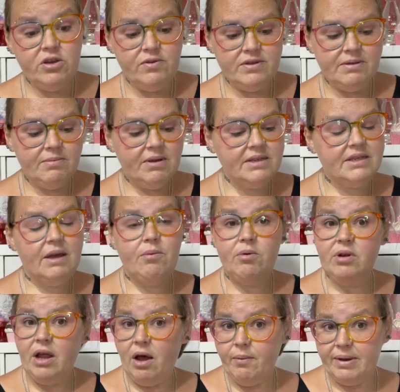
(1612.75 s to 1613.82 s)
use them because I will
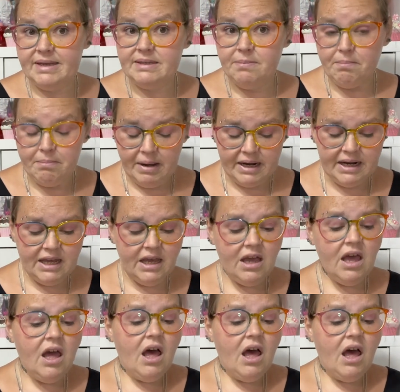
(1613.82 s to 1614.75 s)
not waste money.